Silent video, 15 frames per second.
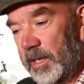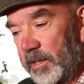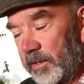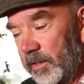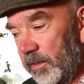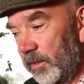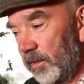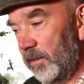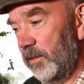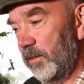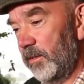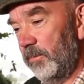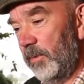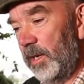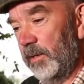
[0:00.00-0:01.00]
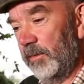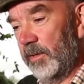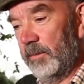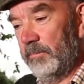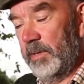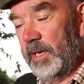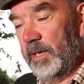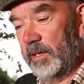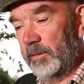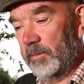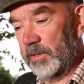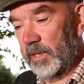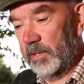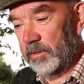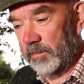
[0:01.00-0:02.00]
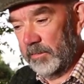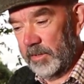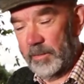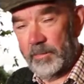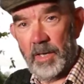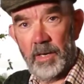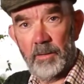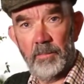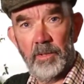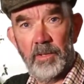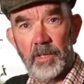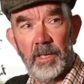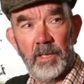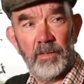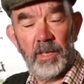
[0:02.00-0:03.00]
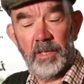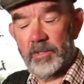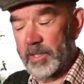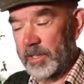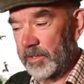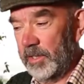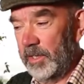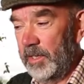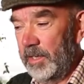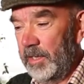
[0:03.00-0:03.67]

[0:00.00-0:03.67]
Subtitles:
and the smell of the bacon was all over the apartment in Los Angeles.